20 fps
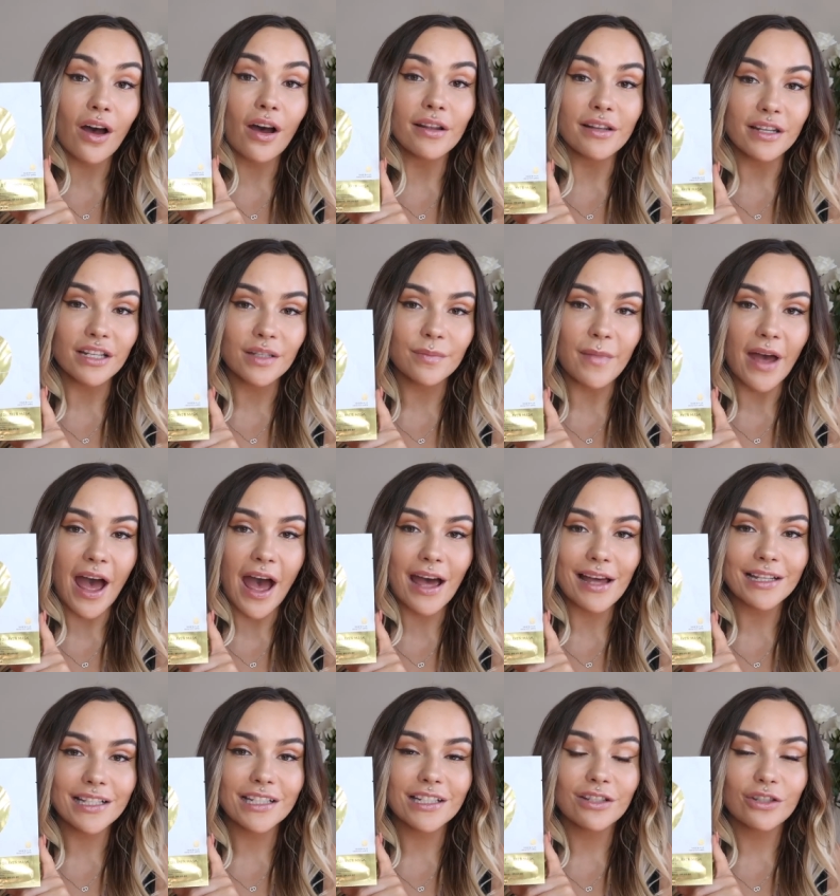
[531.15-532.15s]
on this
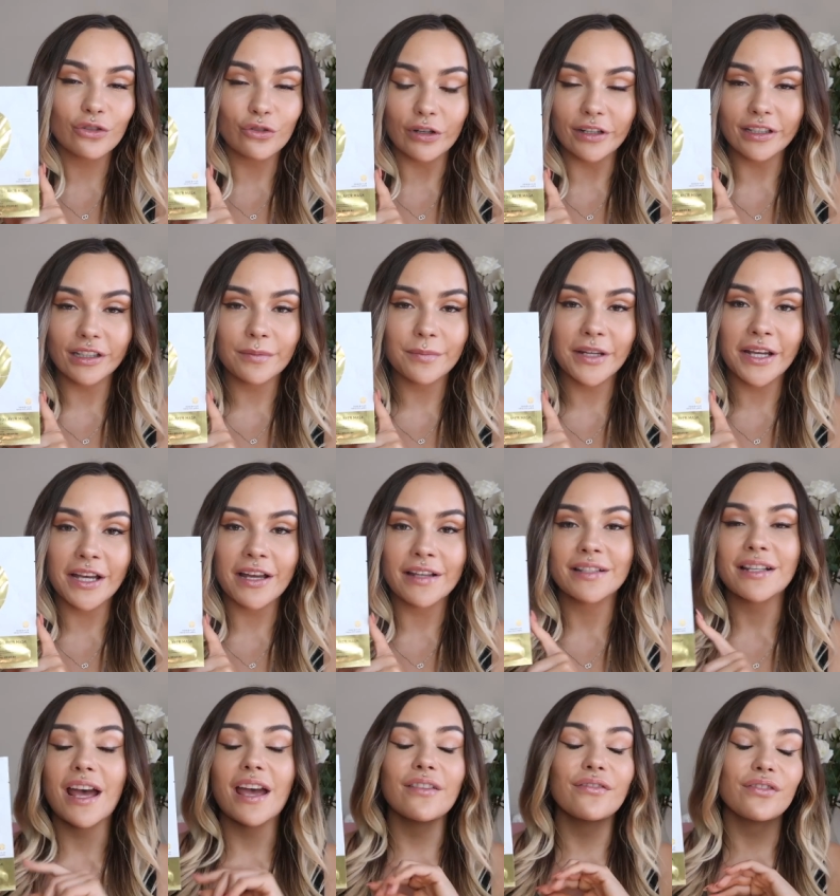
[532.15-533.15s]
mask strictly because
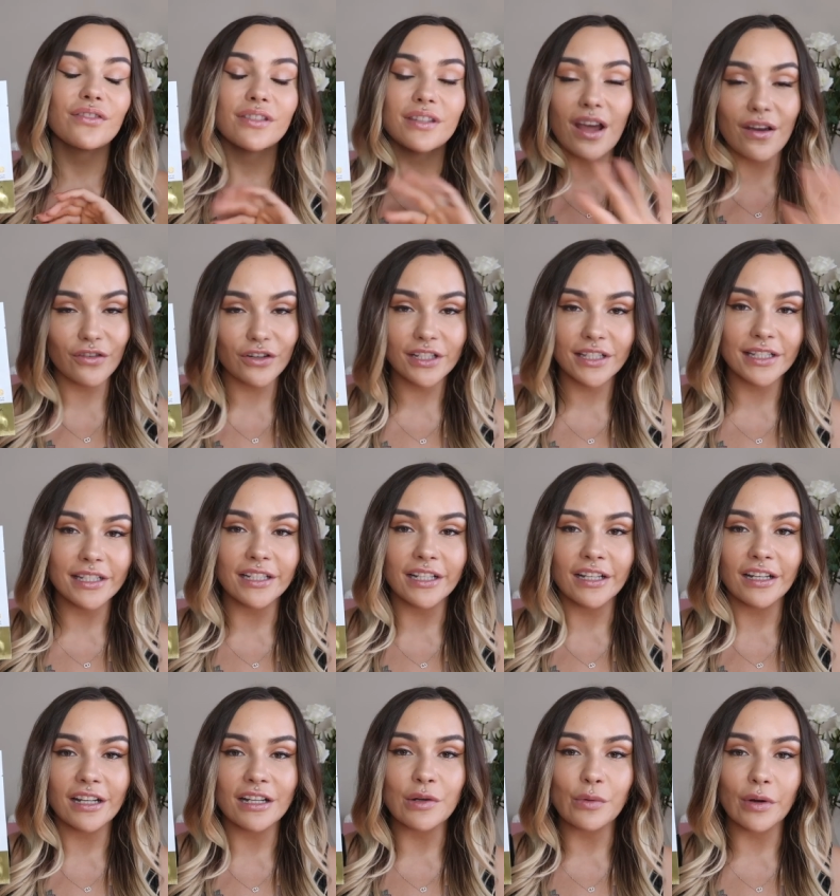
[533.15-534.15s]
I've never seen
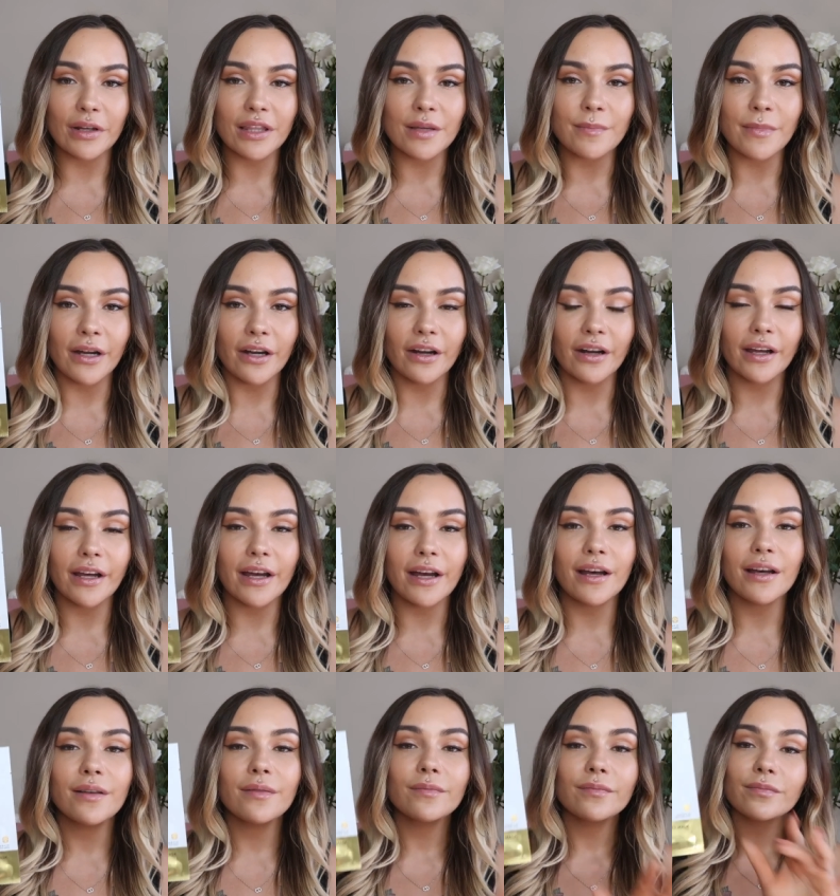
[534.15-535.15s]
it in North
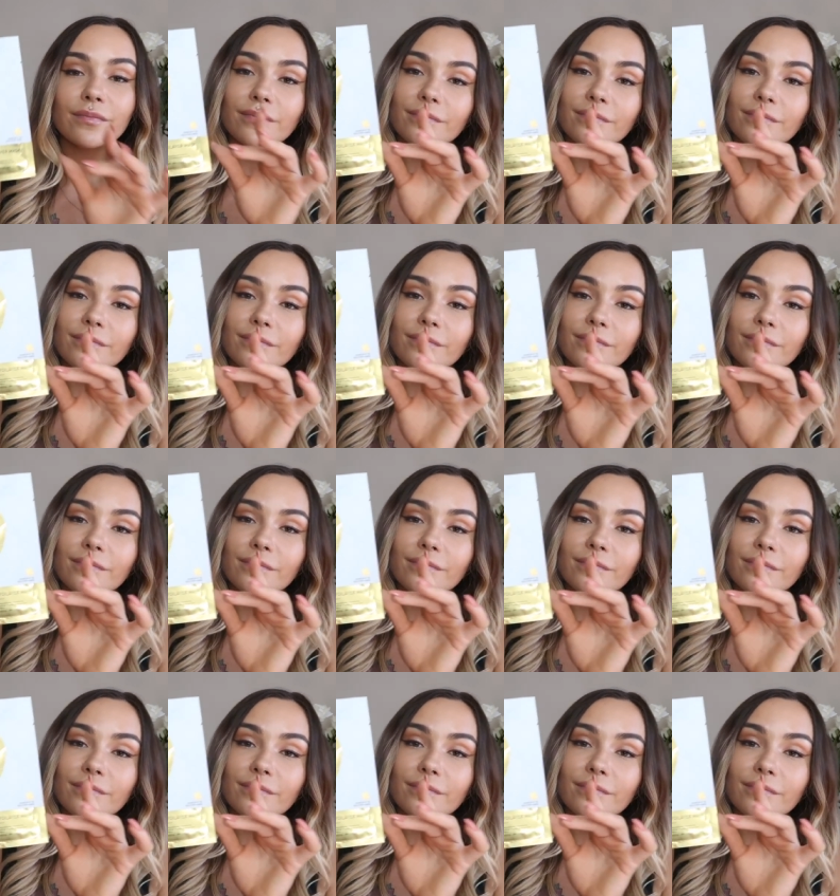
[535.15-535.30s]
America.